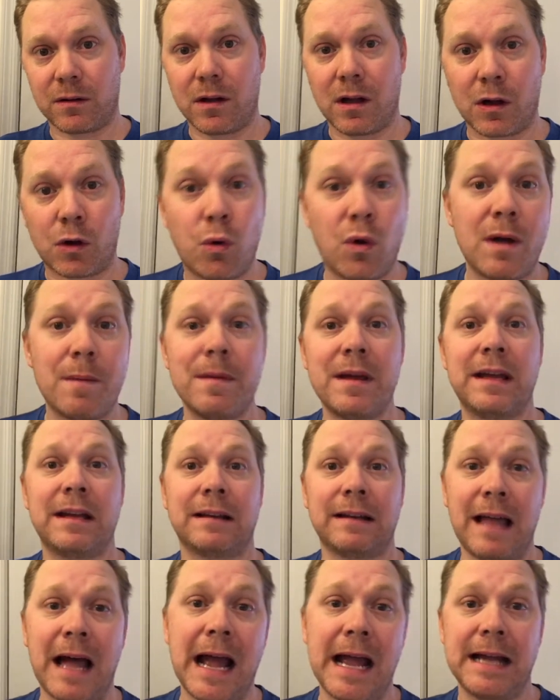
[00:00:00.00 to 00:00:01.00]

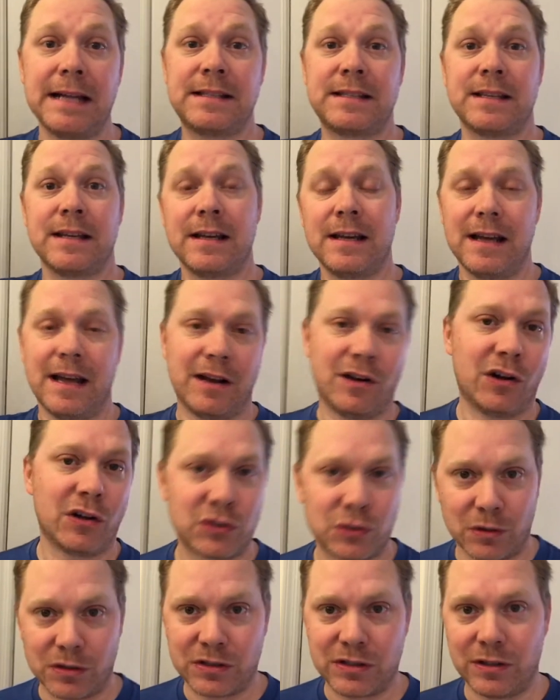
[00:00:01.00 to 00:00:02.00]
equipment, lights, and all
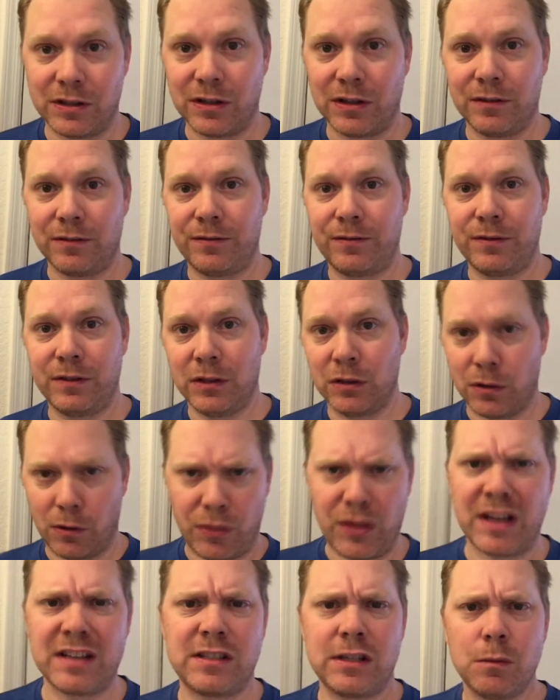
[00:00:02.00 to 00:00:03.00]
sorts of
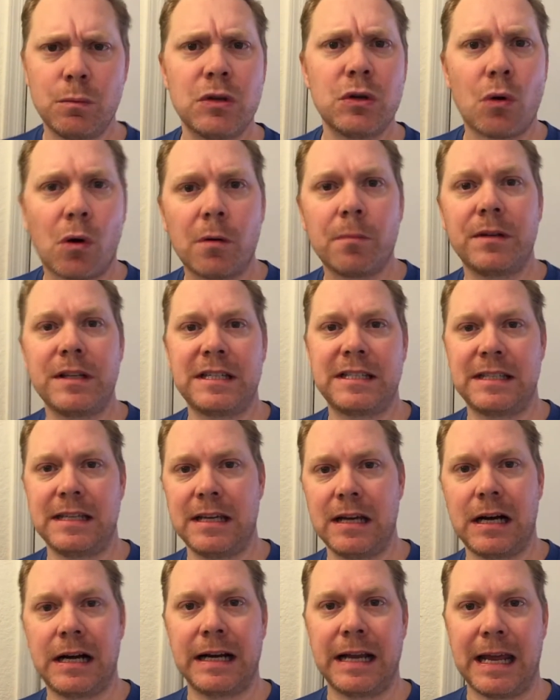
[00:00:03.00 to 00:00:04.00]
things you would normally
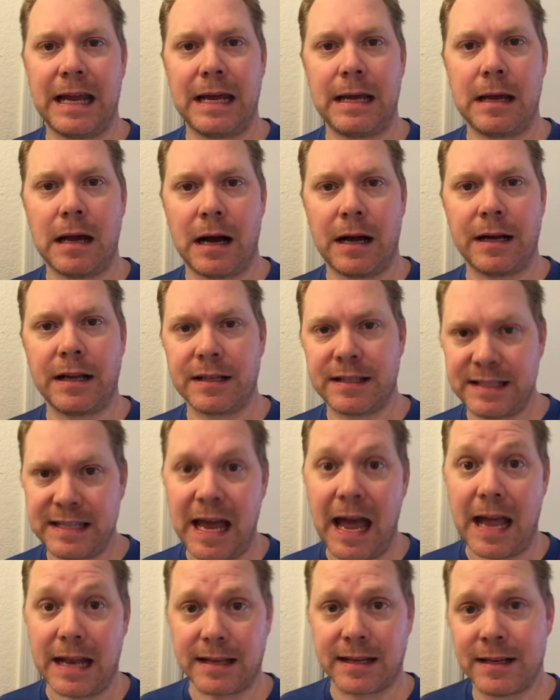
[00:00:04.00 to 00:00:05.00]
see on a
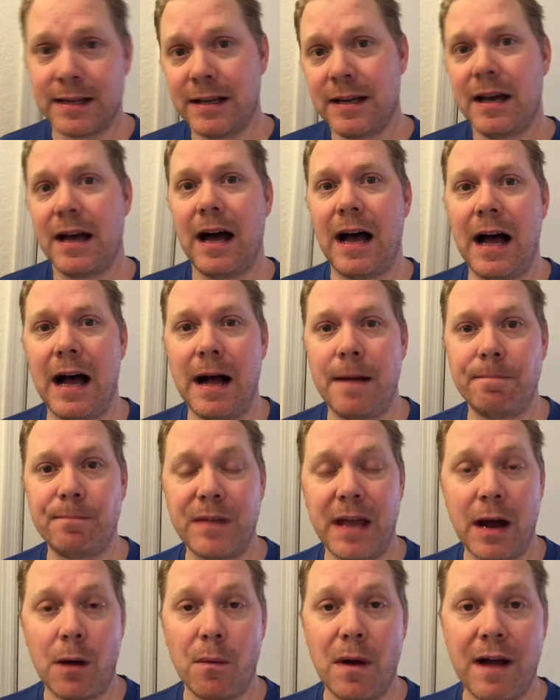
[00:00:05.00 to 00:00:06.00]
set.
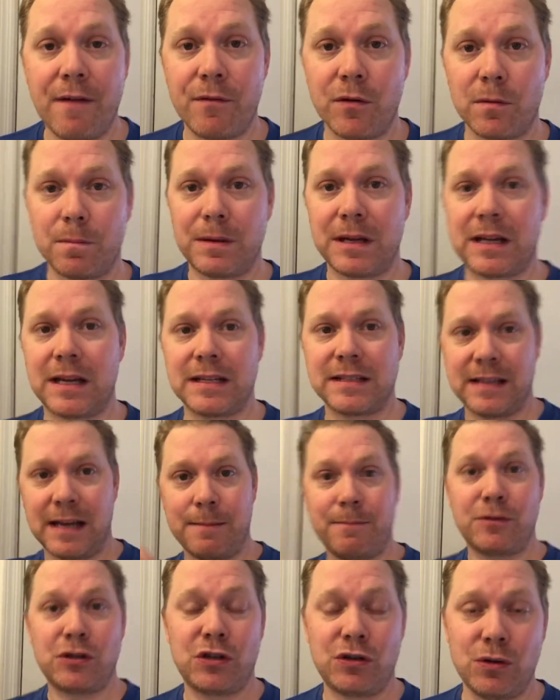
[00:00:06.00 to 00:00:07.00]
However, because
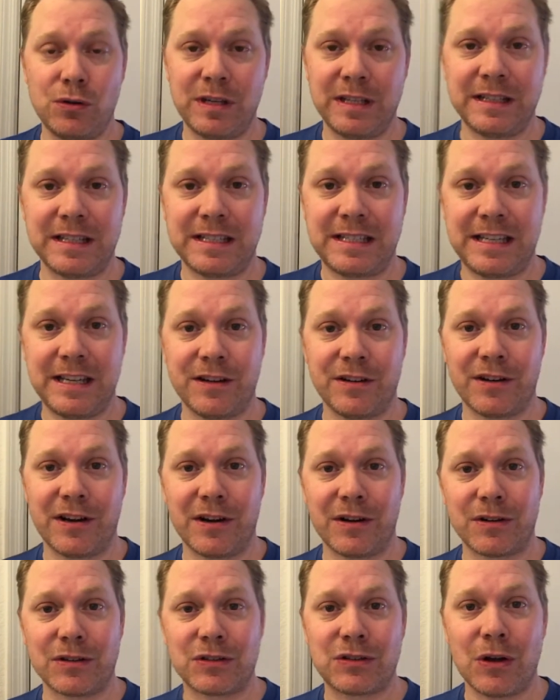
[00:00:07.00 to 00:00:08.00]
I'm shooting this here in
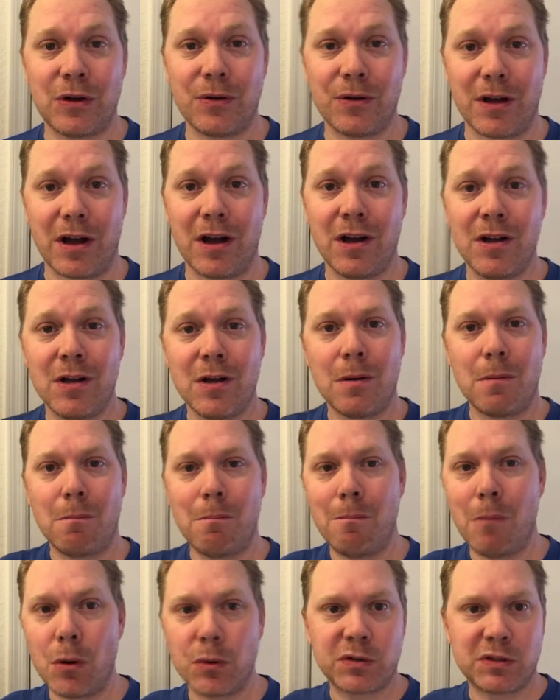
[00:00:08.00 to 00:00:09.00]
Arizona,
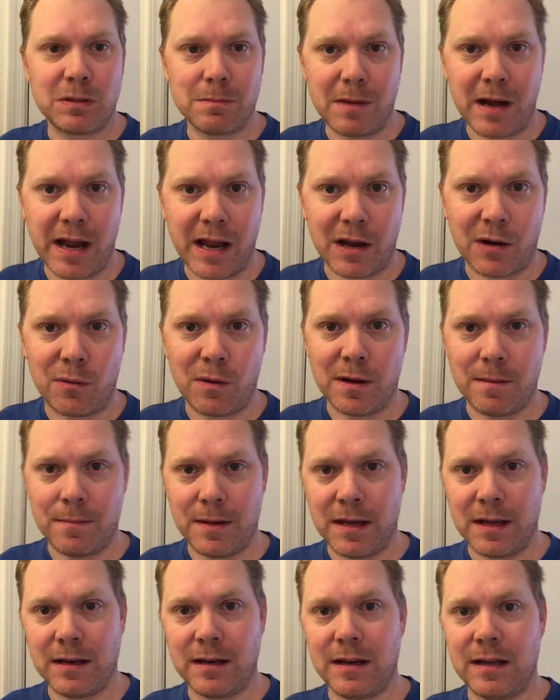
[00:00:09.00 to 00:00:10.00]
most of my
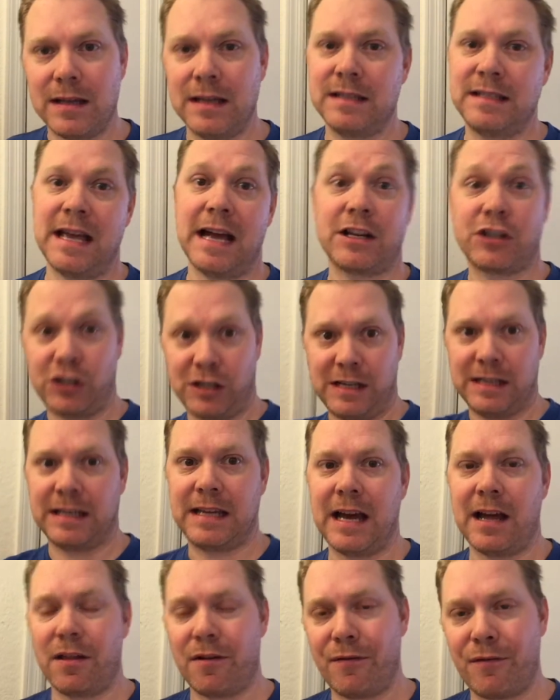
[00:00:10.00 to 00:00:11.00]
equipment is actually in
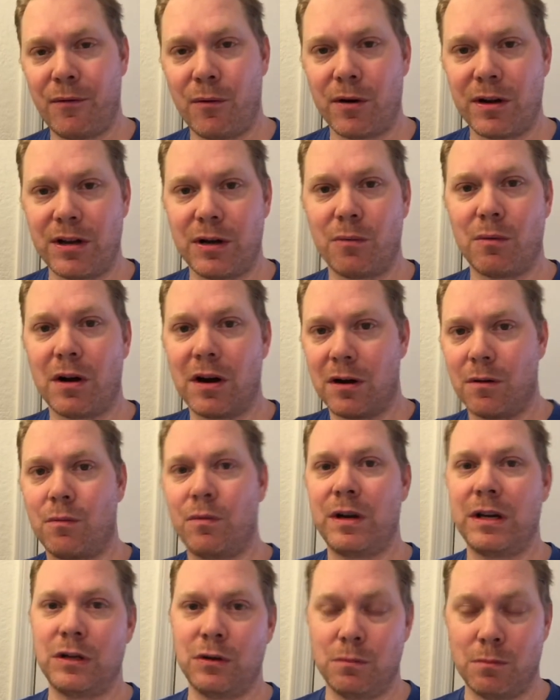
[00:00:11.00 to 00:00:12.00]
California, where
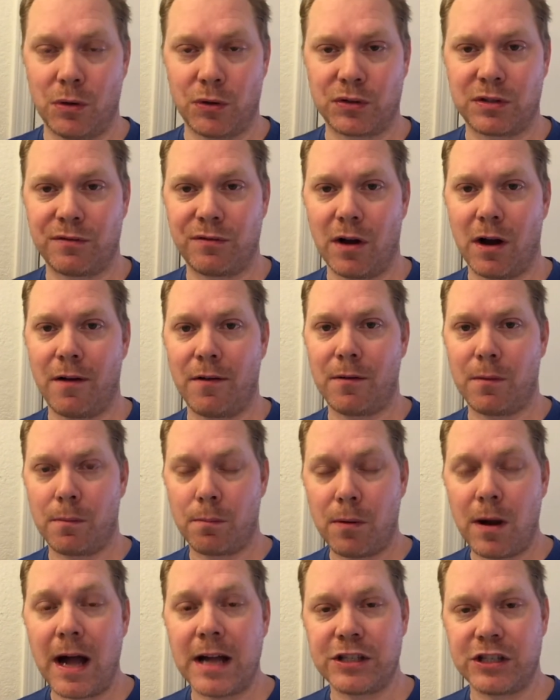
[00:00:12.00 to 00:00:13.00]
we do most of our
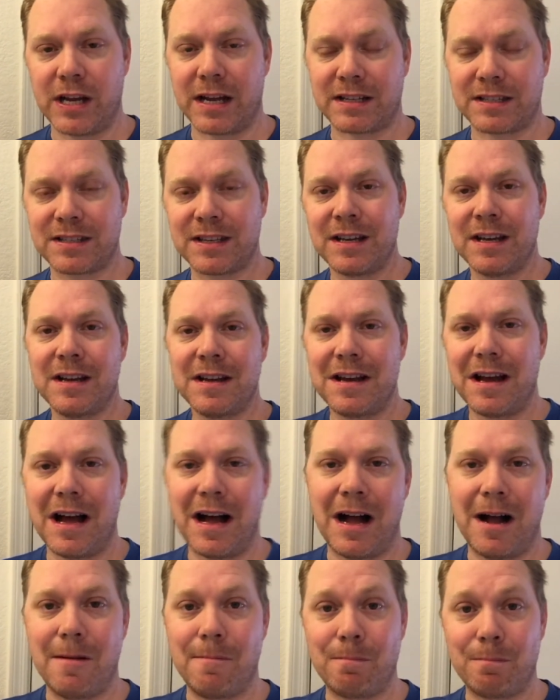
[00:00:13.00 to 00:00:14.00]
projects.
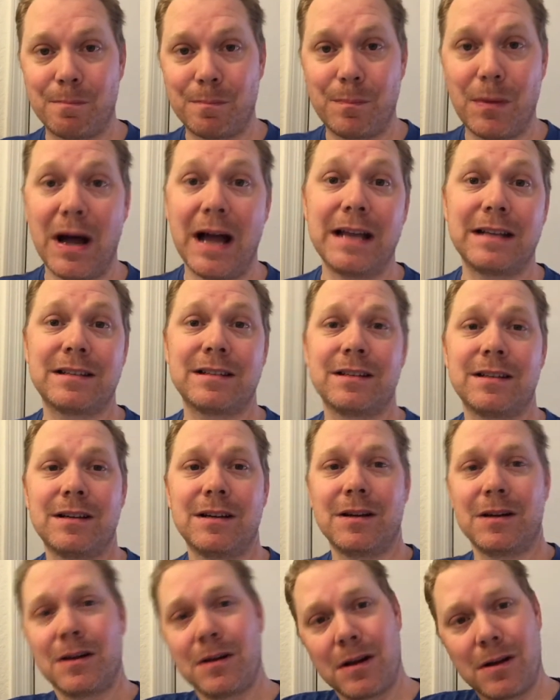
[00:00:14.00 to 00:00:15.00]
But
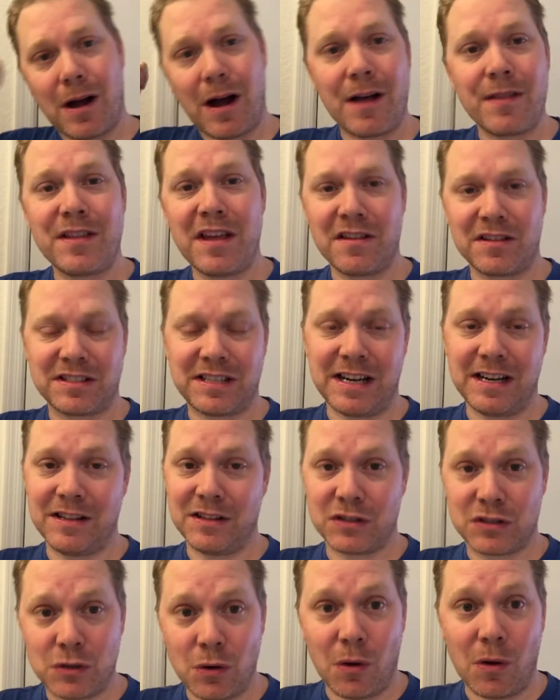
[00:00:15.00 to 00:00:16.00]
on the other side of
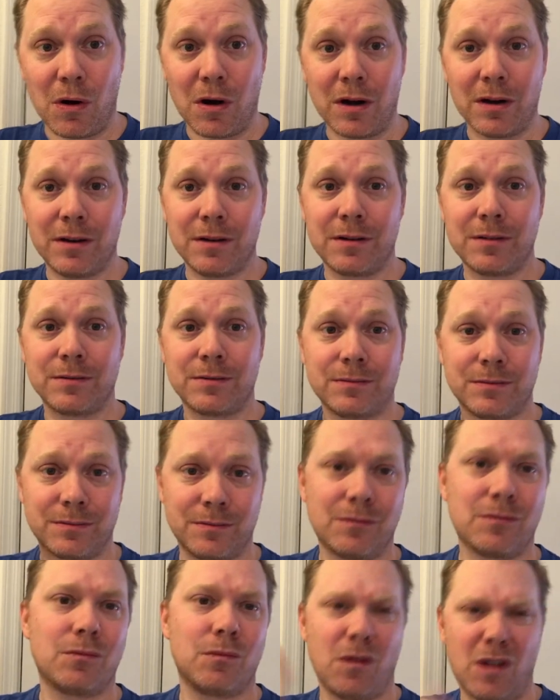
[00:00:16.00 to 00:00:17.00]
this door,
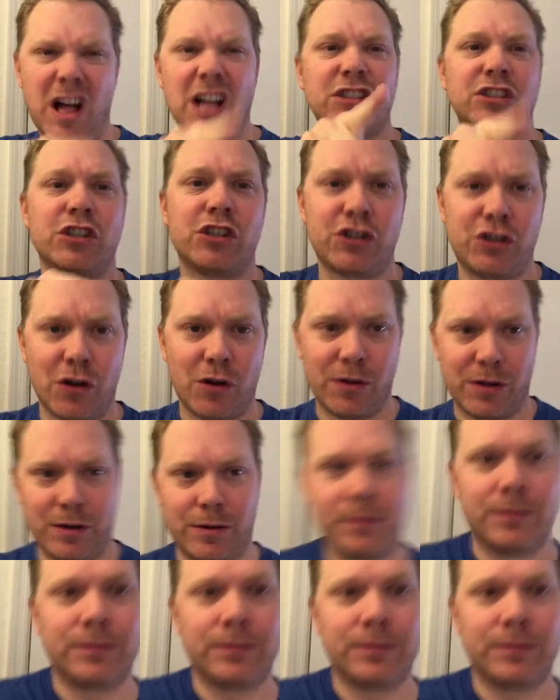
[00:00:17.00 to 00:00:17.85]
well, I'll just show you.